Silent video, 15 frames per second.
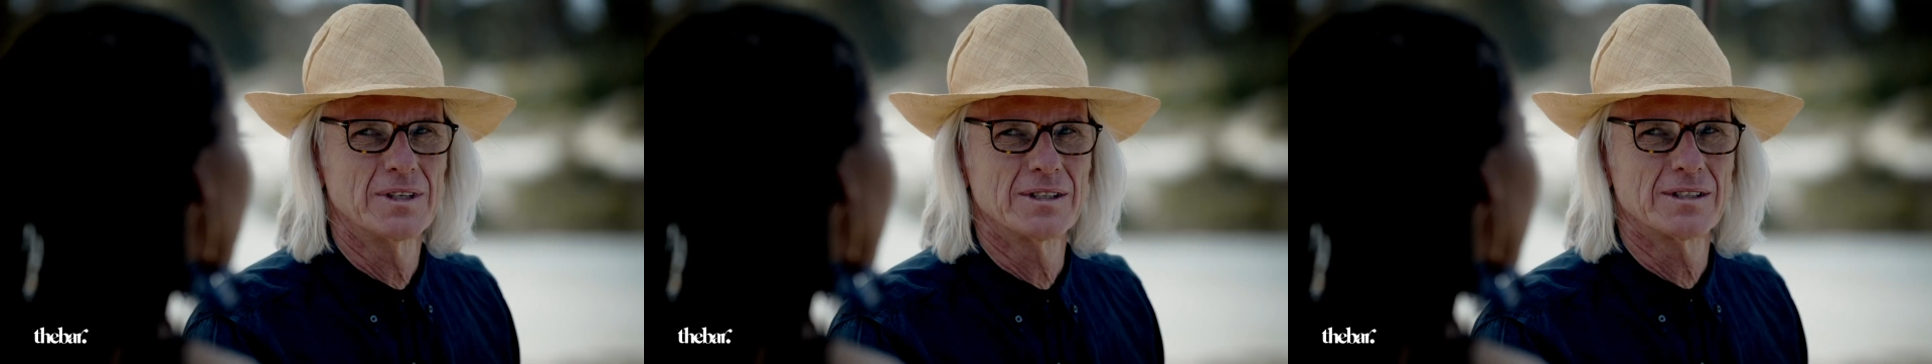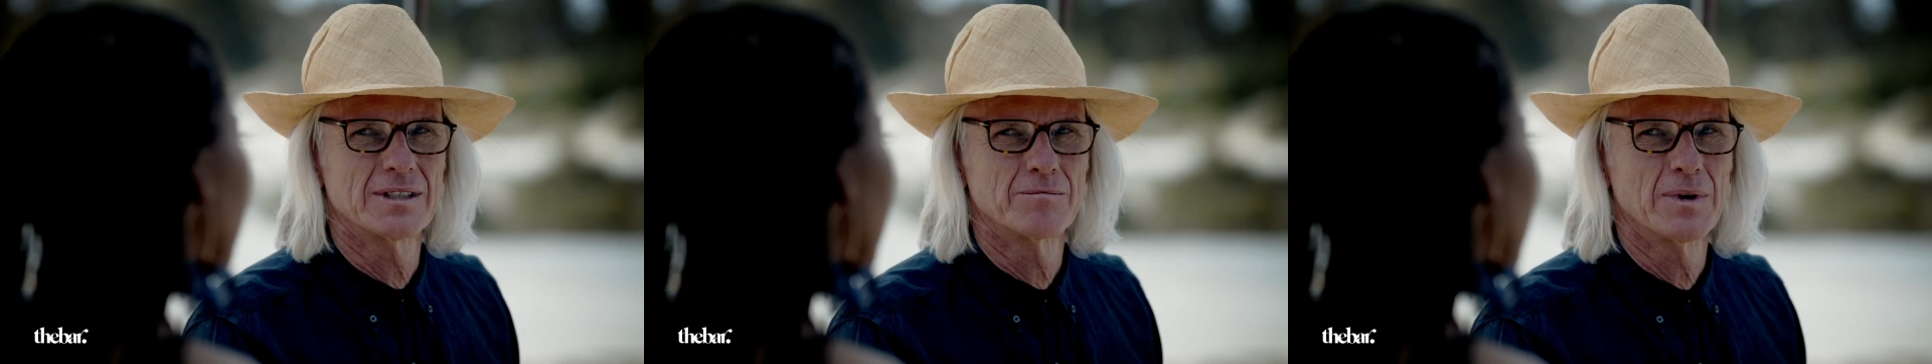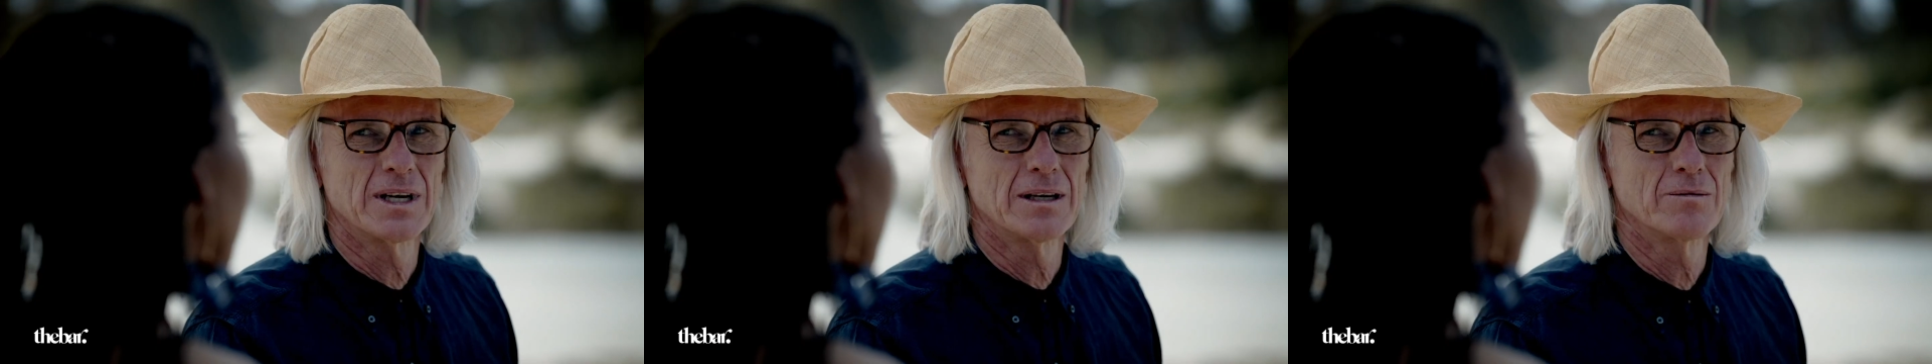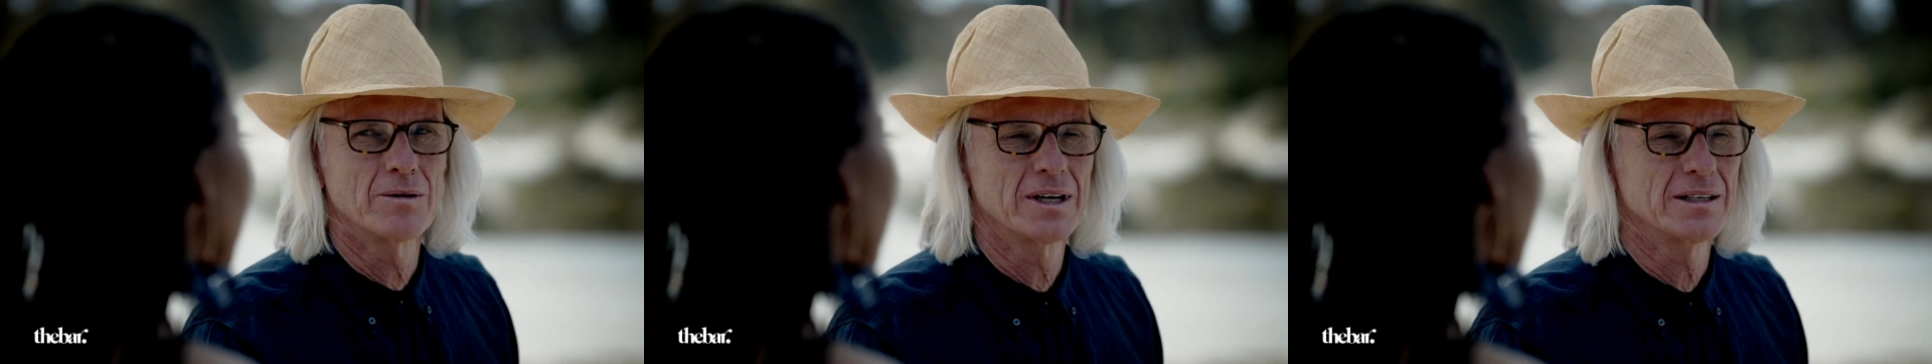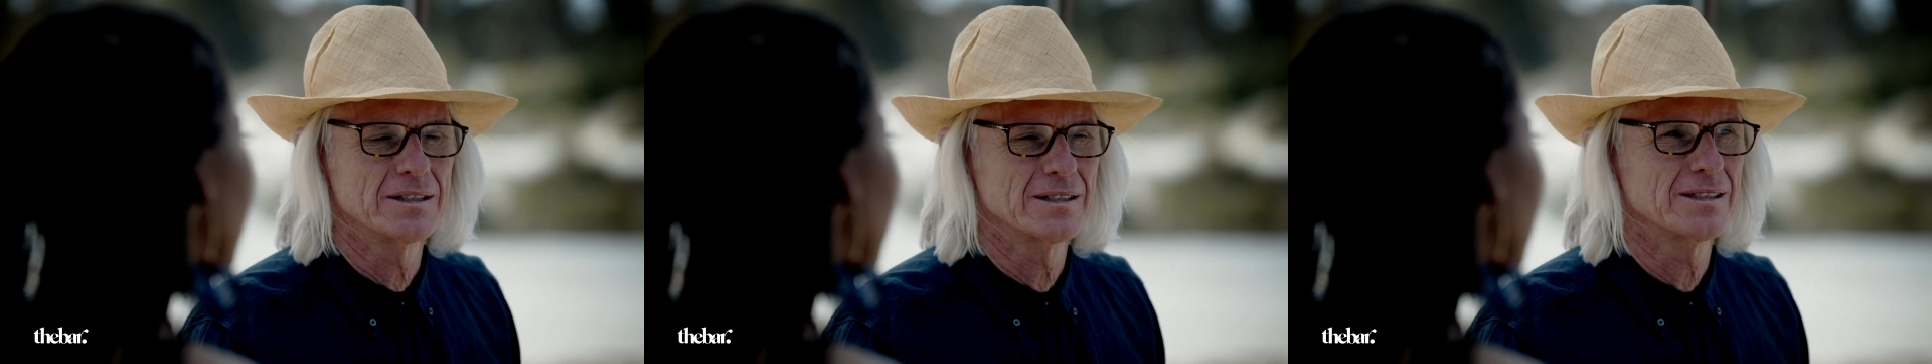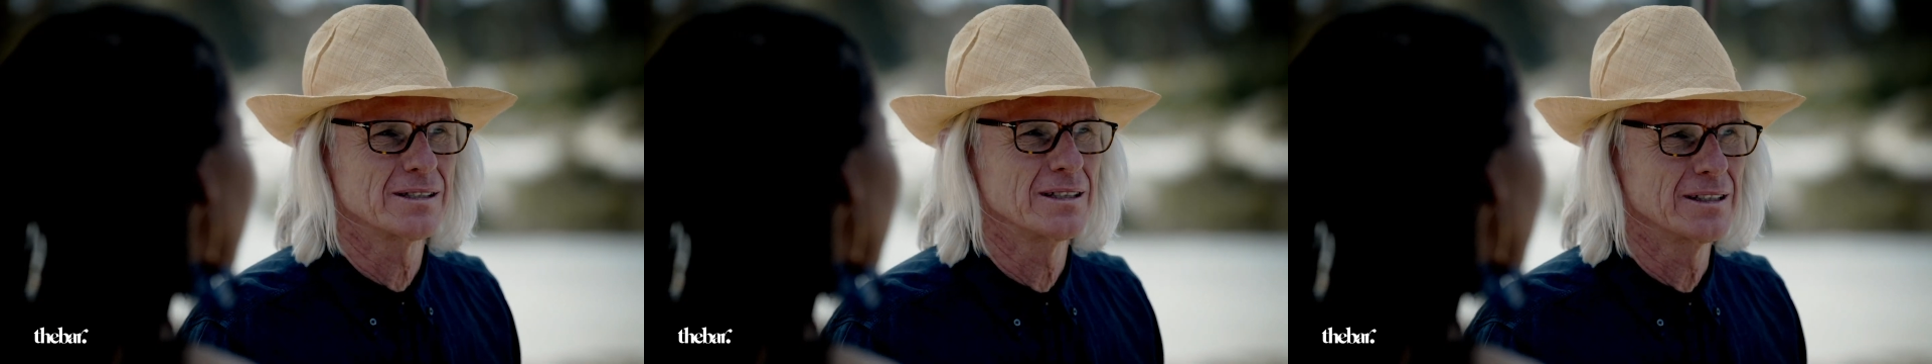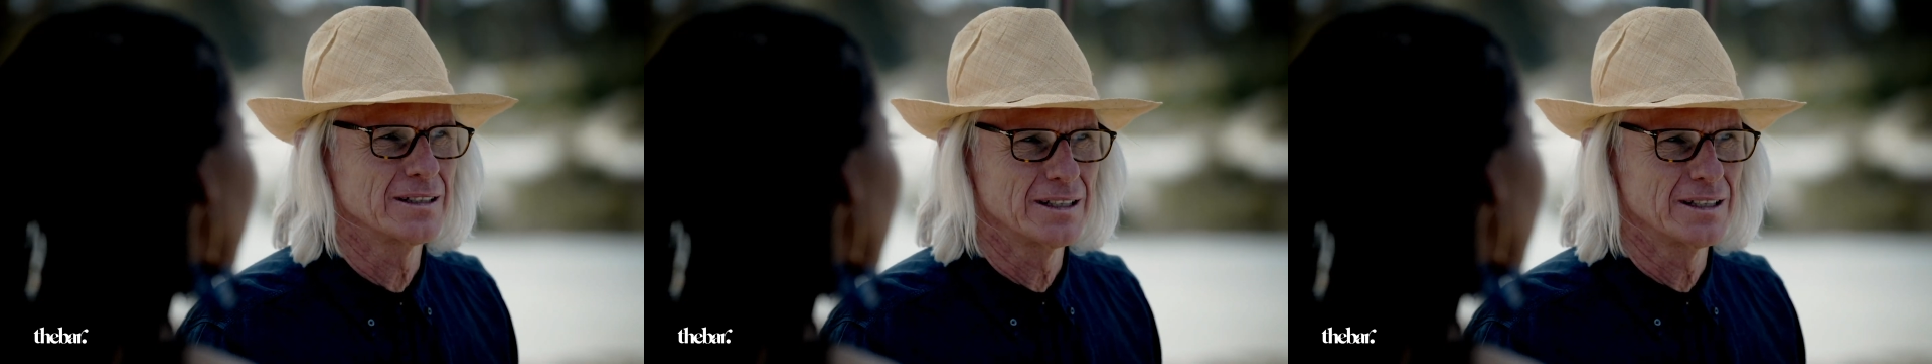is in many ways, is an